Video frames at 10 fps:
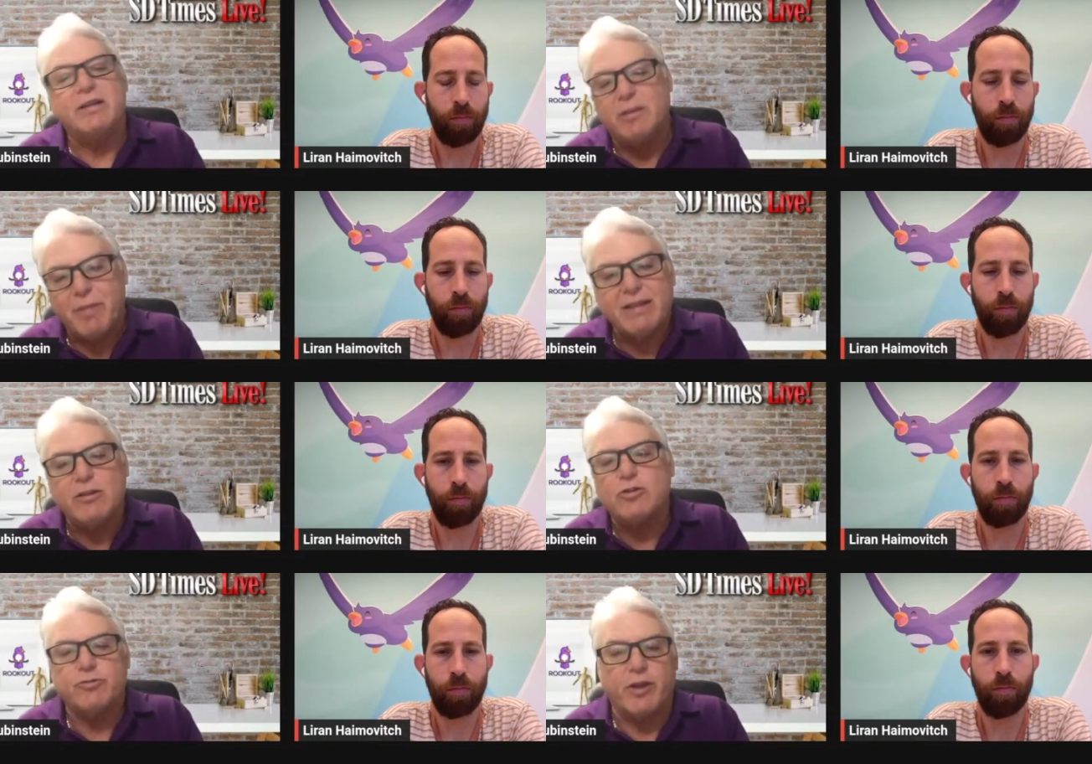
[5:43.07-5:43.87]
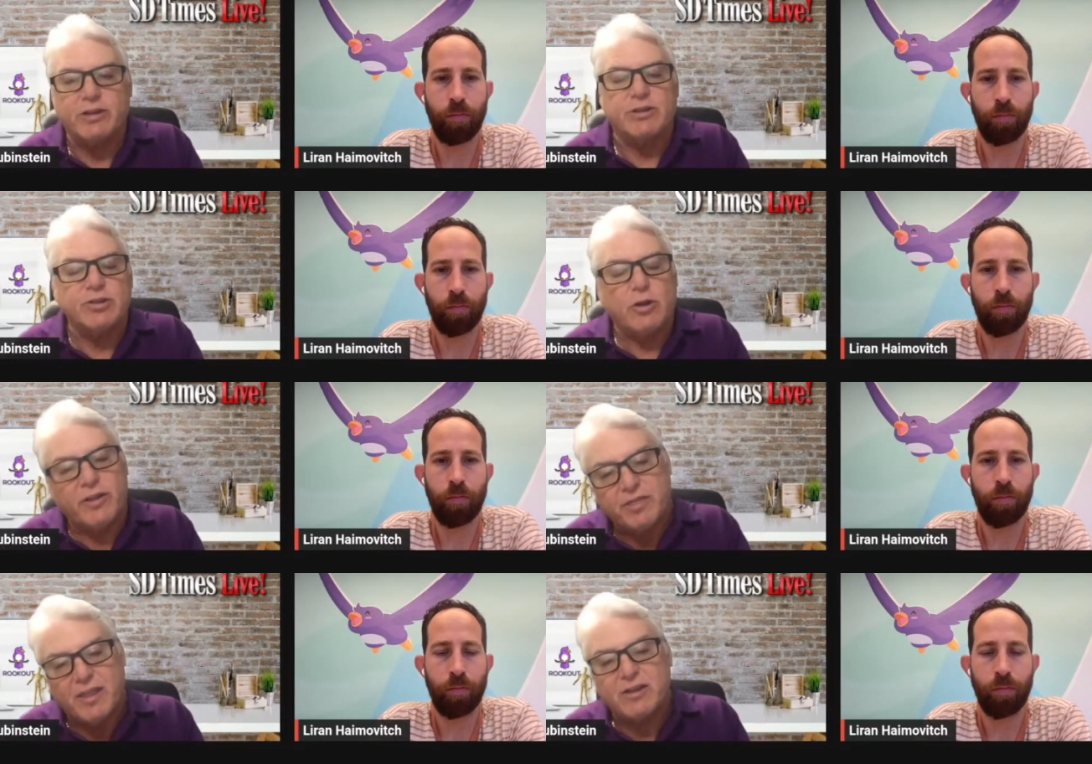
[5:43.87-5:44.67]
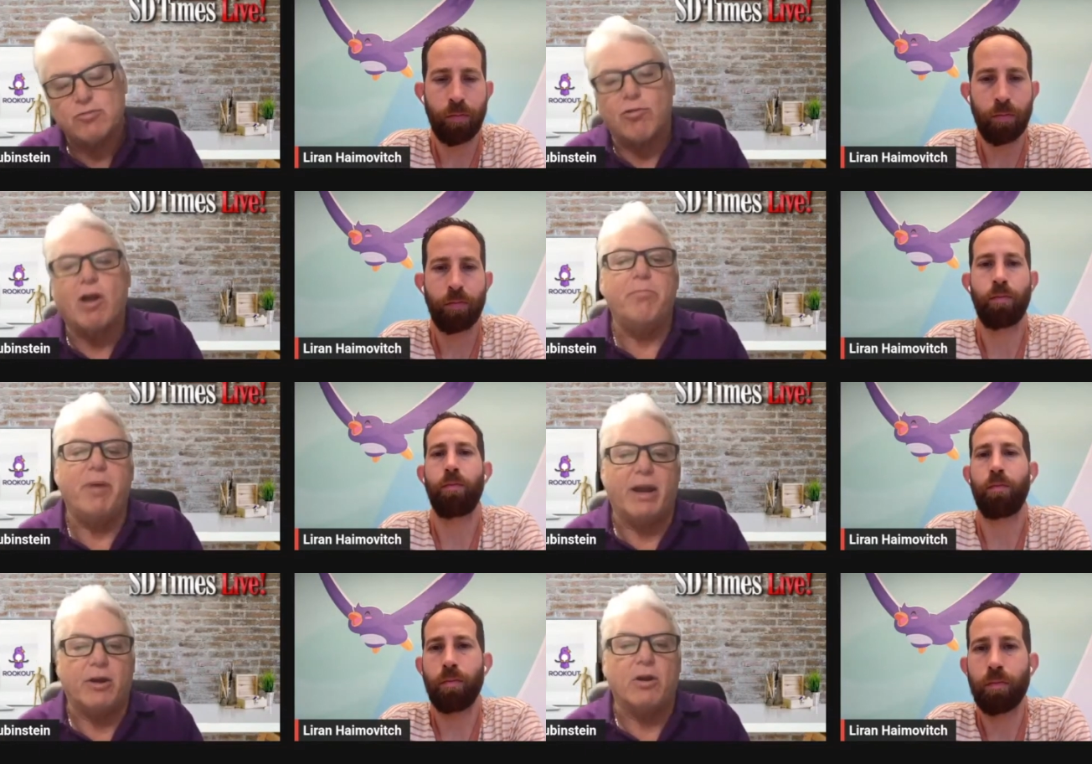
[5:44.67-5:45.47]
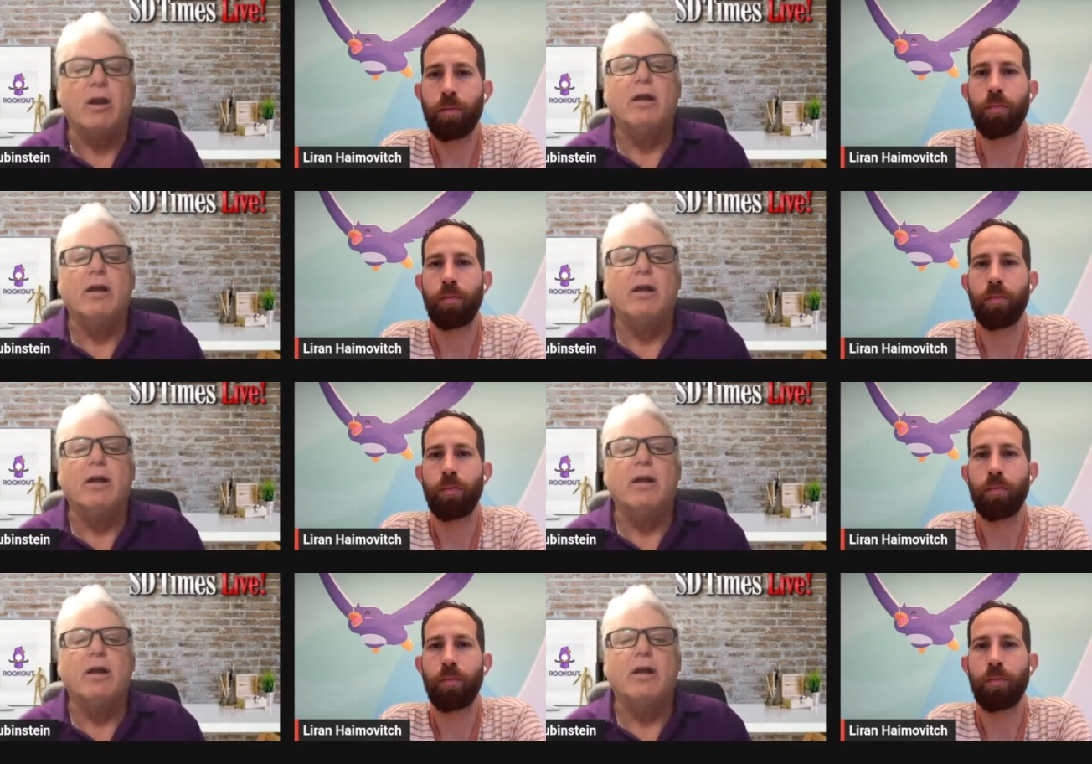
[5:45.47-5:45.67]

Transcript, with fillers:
Speaker 1: to make those fixes so that things run better